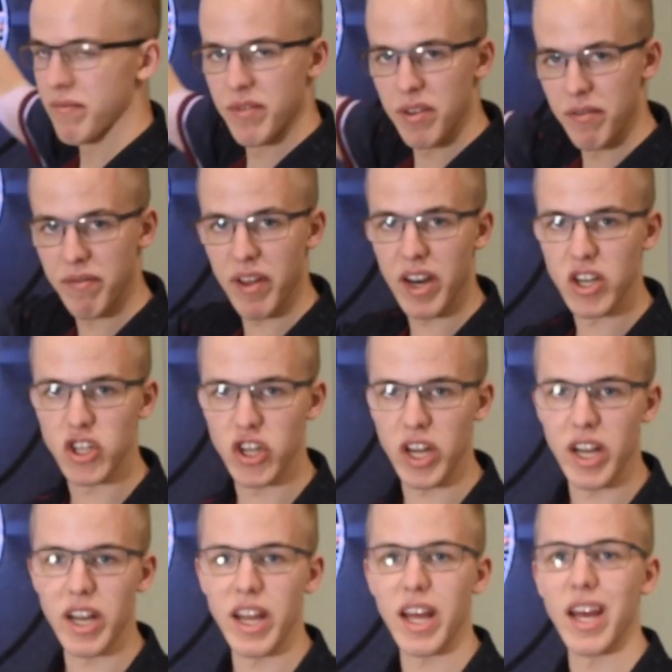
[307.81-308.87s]
you finish
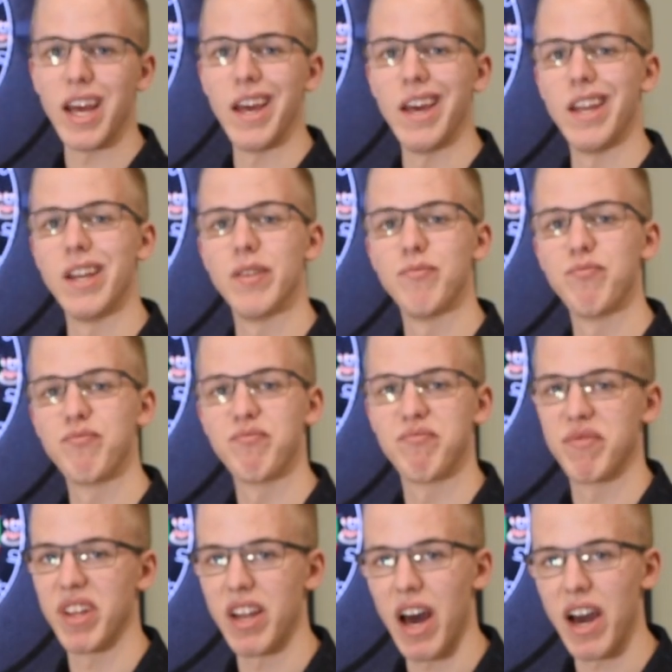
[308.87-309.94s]
it in
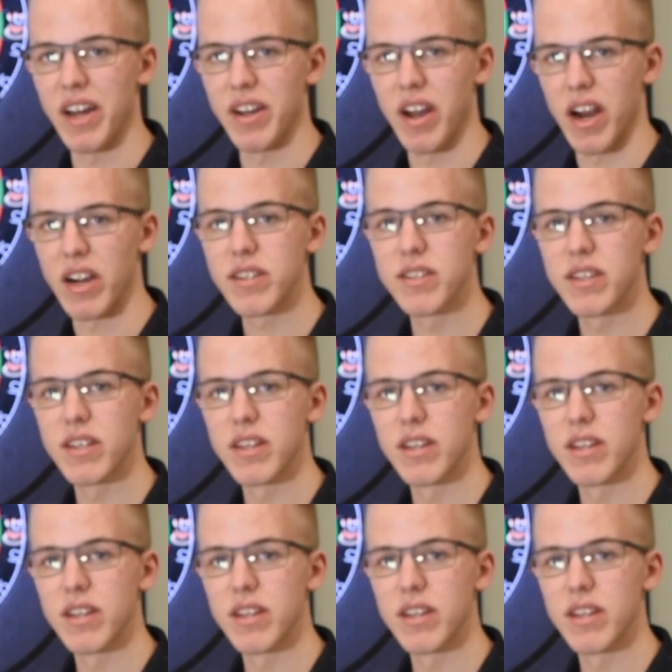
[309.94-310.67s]
the 9 darts.